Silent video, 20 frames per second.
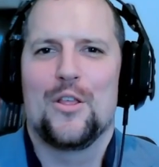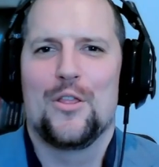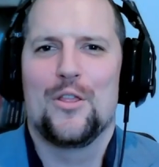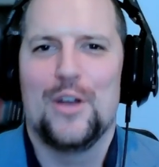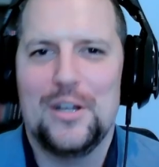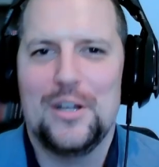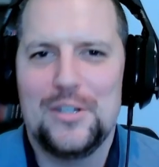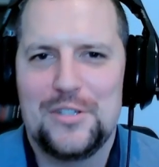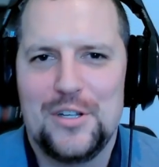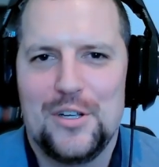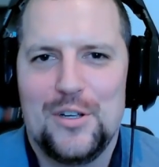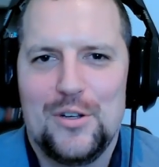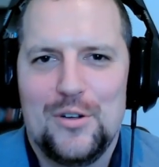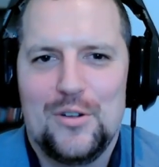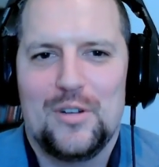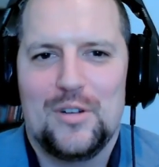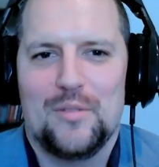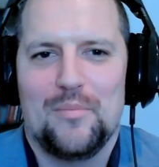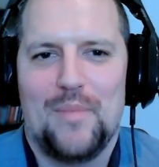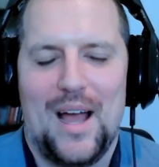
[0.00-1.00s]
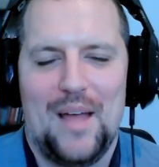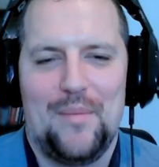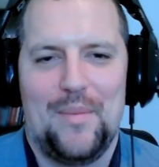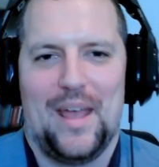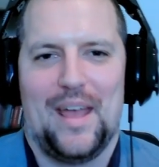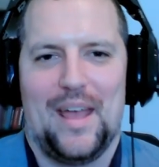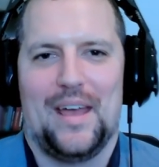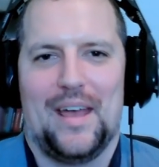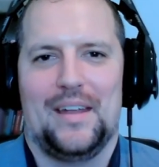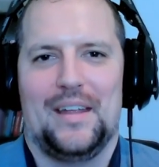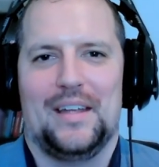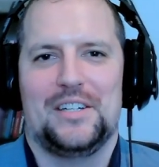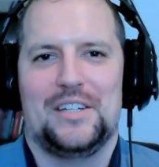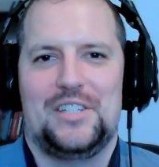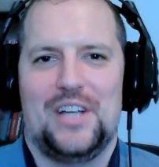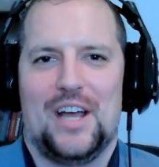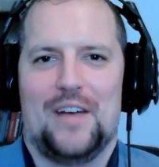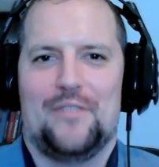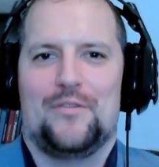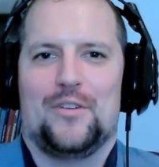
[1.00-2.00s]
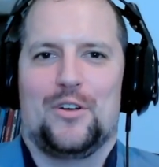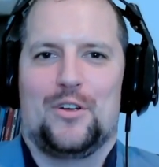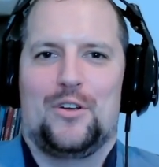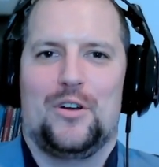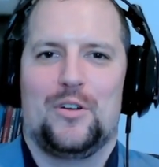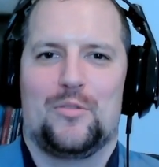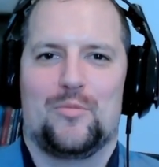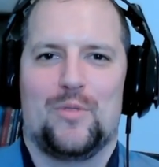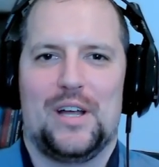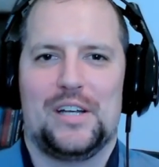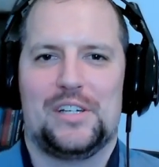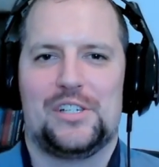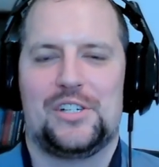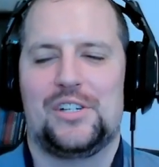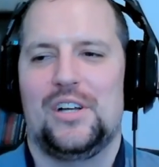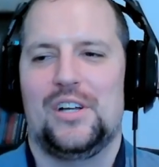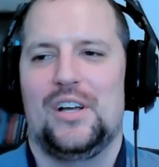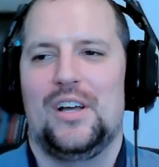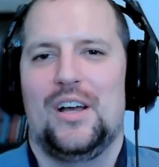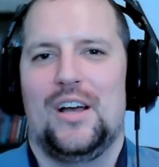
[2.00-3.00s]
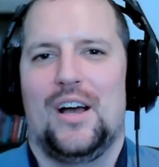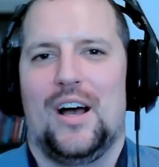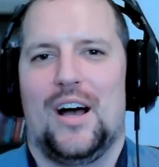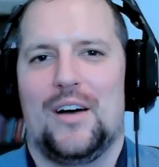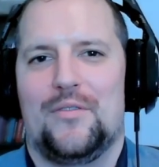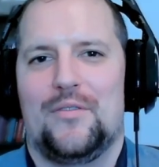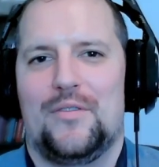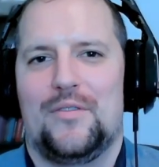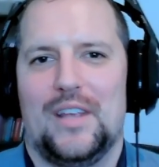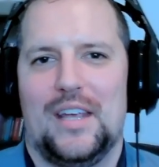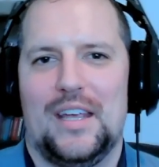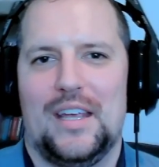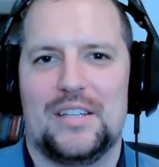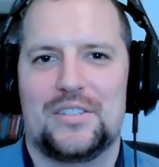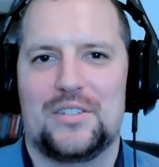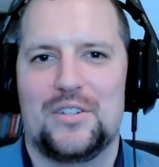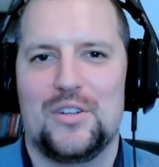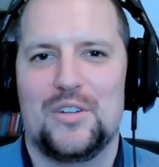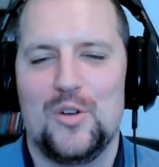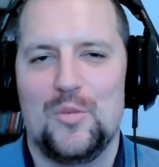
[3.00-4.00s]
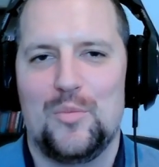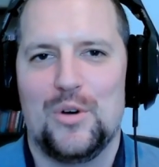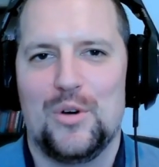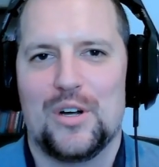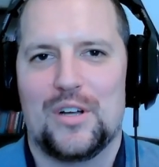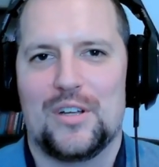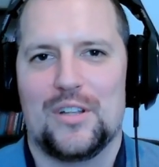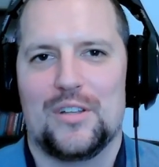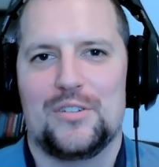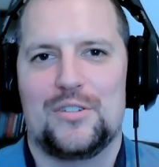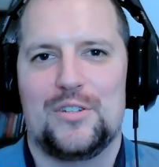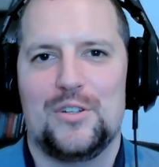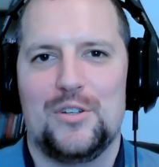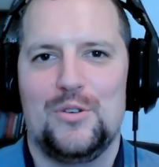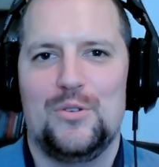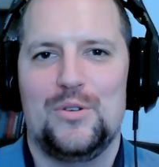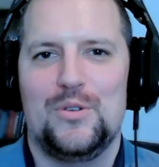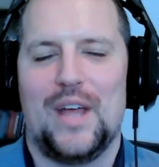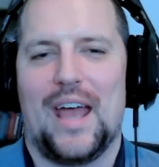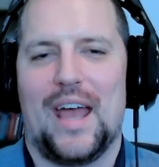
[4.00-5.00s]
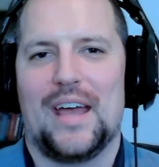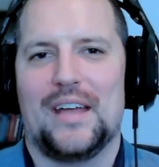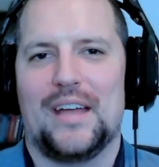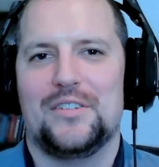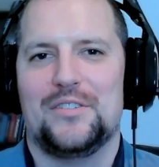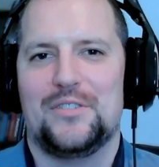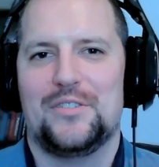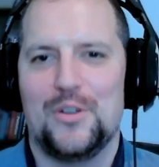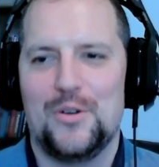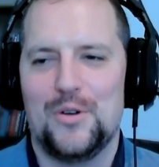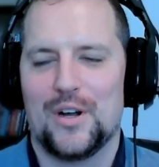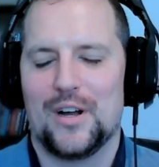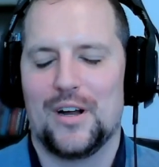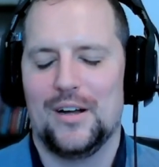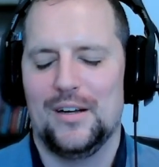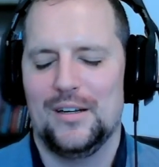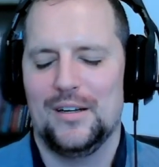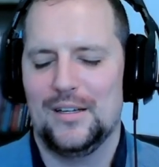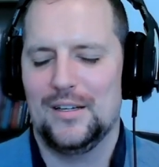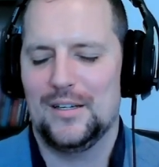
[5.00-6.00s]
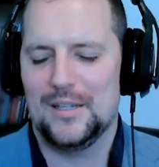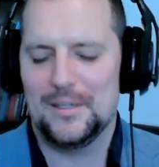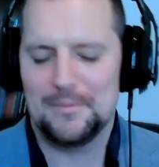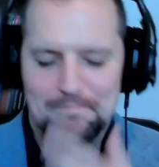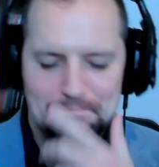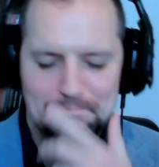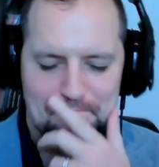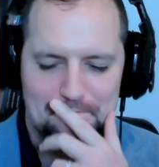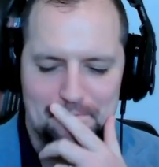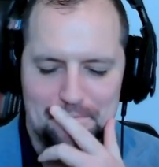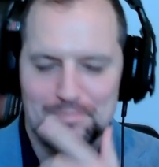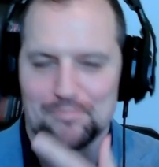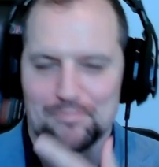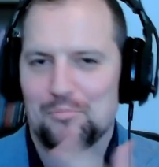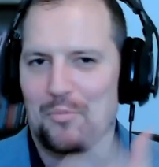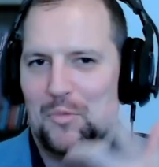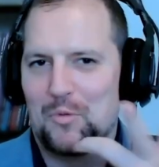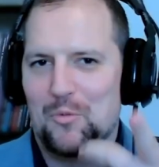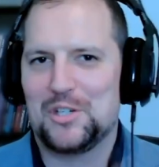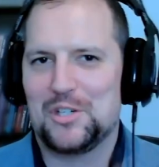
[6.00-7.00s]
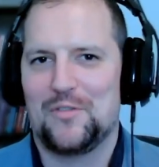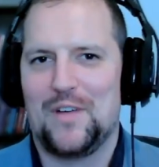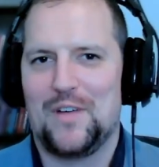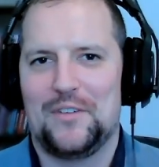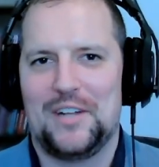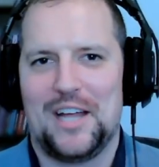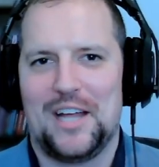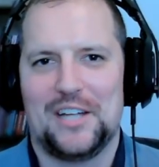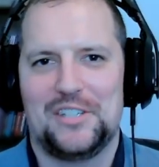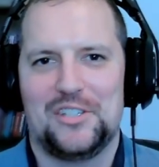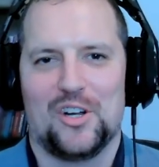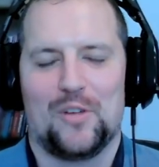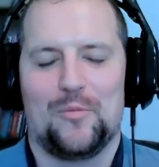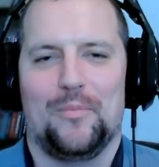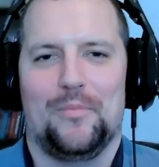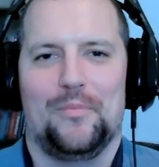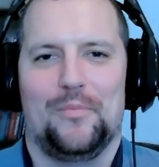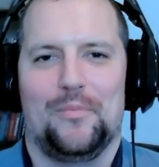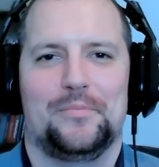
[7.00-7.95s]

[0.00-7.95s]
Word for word: the dude, my man, Jeff Goodrich of his new book, Dude and Duder. Hmm. What's your favorite dad joke?